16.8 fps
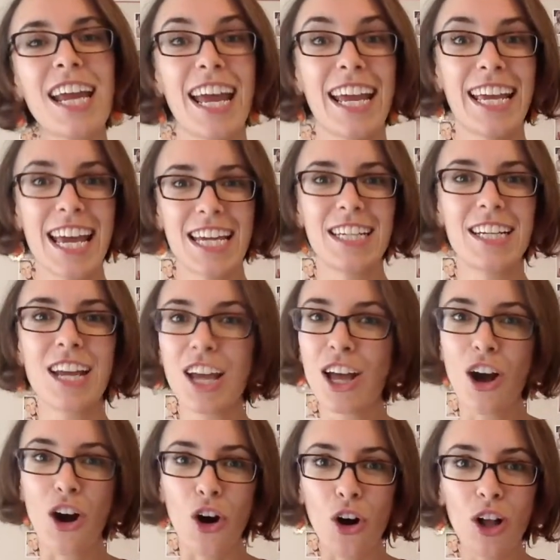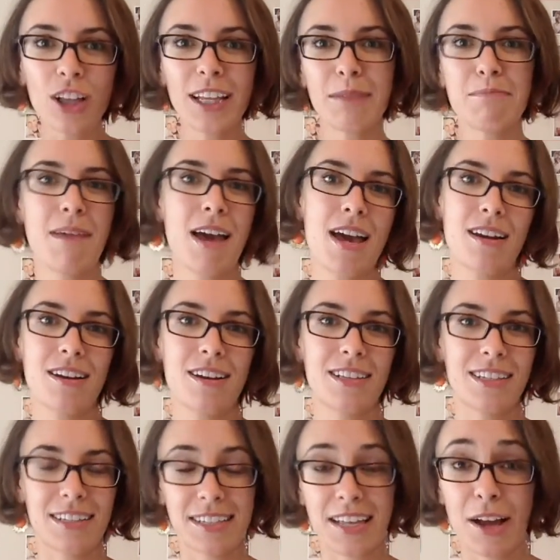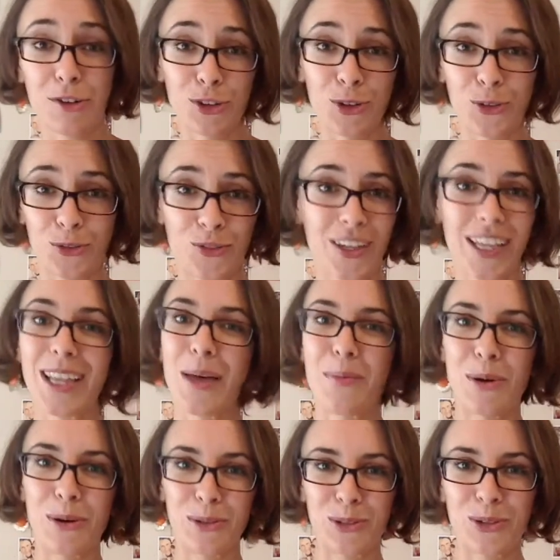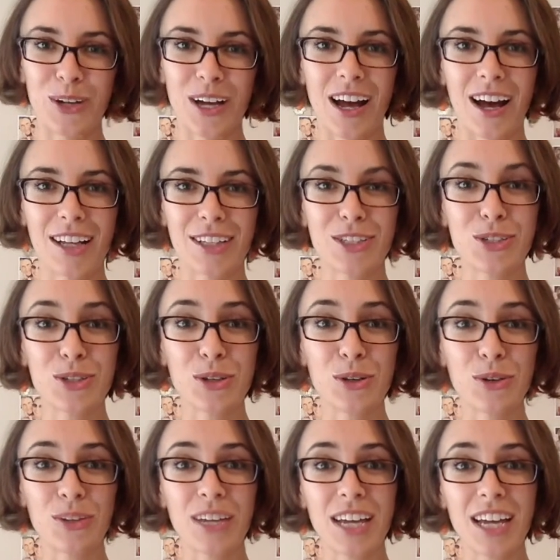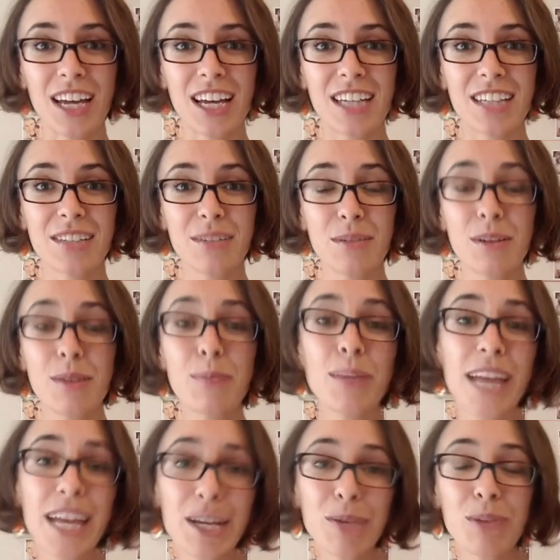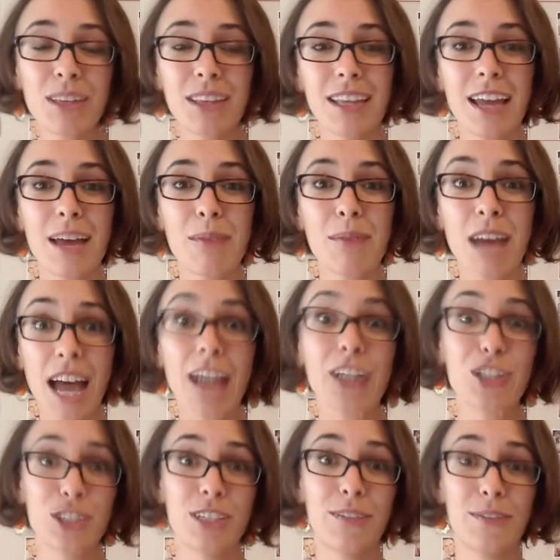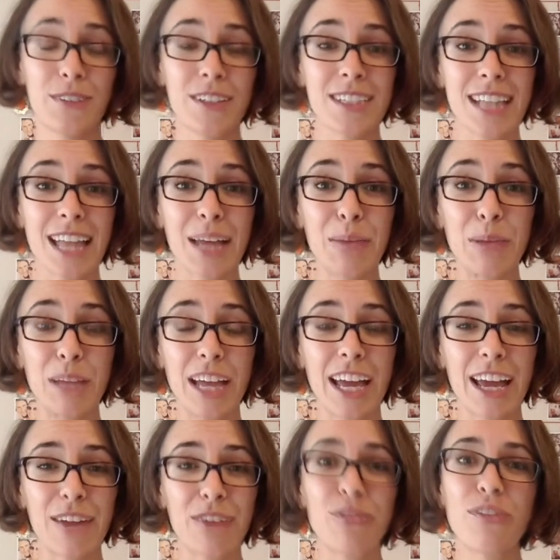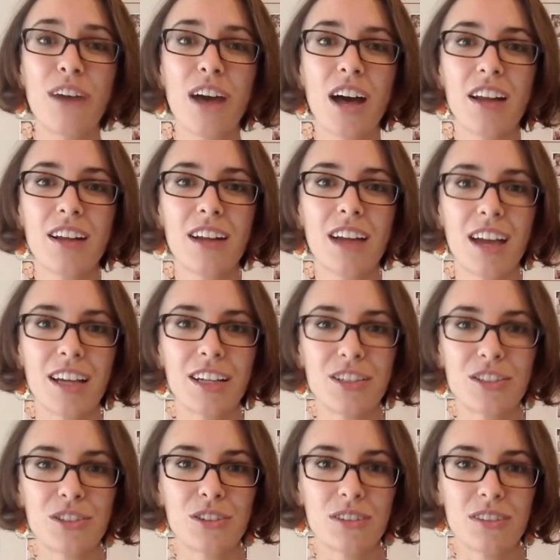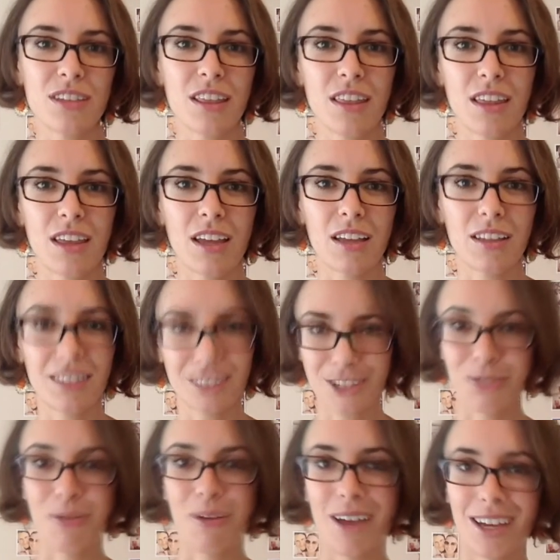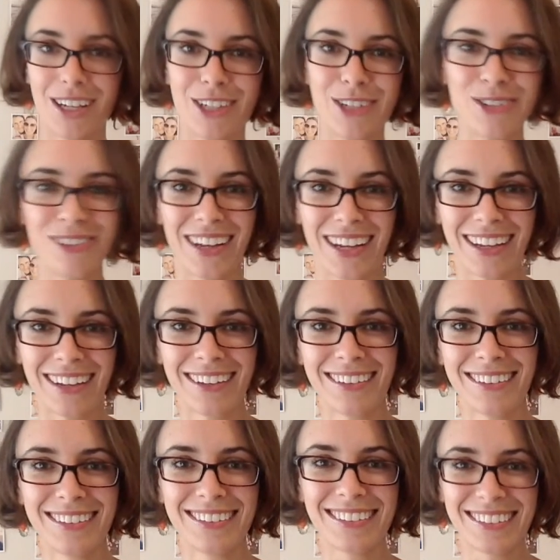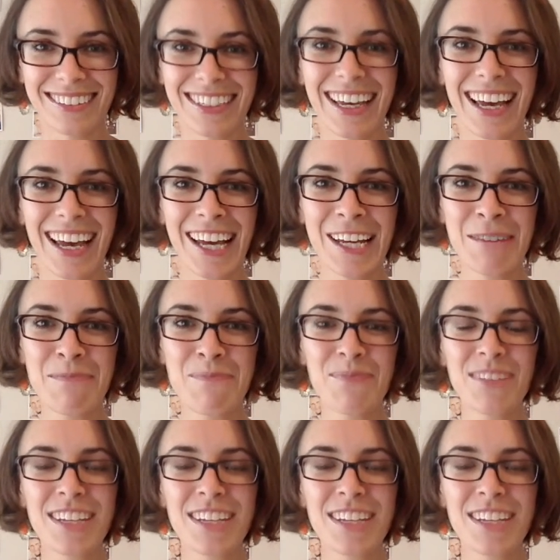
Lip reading: Again, all that matters is how you feel about your cards, so that playing with them actually feels like play and fun, and it's not something that you hate doing. Okay?